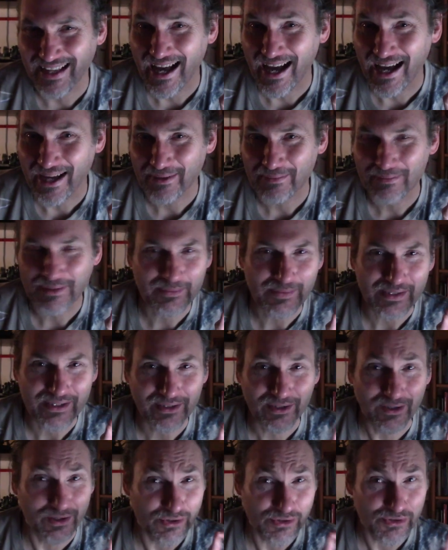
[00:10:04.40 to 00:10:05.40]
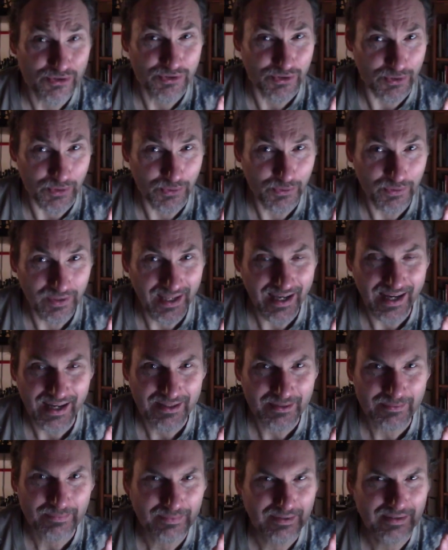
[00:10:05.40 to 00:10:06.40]
atom that we call a soul
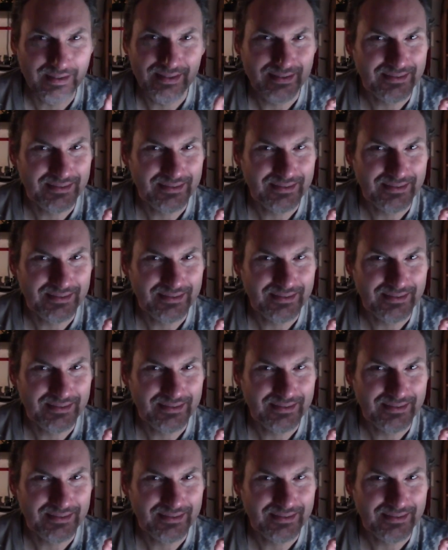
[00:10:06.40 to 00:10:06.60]
atom?